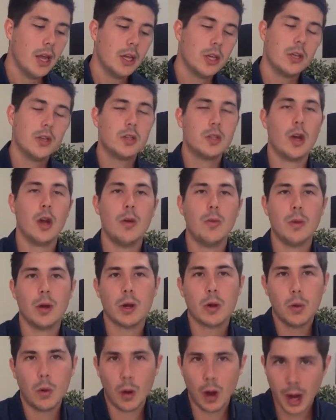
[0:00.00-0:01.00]
You don't
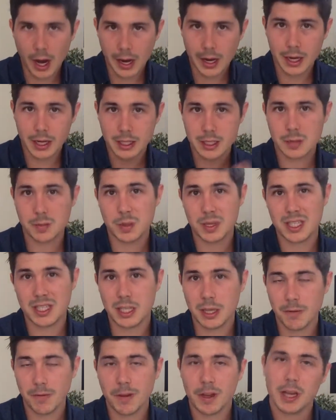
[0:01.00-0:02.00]
require
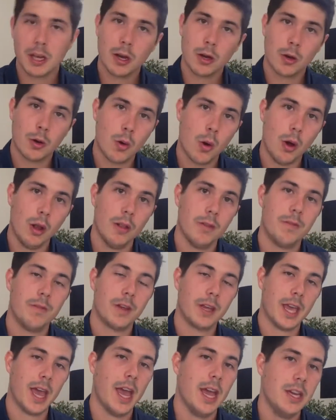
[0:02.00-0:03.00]
specific
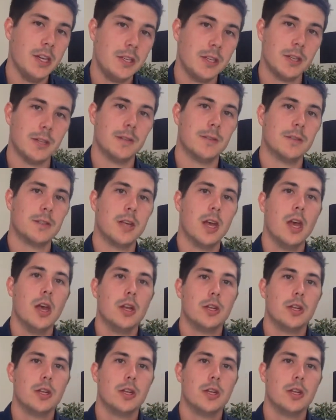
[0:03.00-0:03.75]
qualifications